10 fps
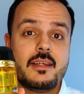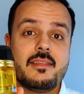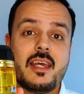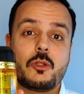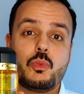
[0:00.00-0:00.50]

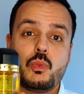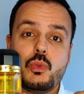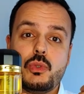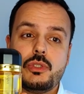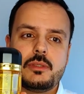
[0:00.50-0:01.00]
that
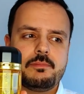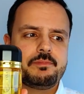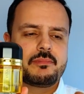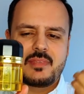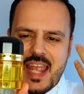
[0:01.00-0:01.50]
would
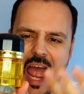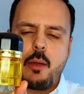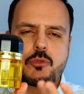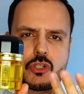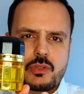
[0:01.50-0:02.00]

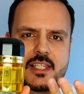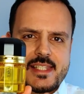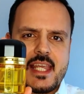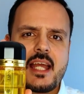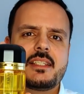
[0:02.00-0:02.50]
capture the
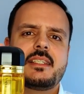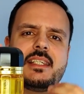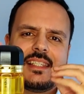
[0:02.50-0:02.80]
scent,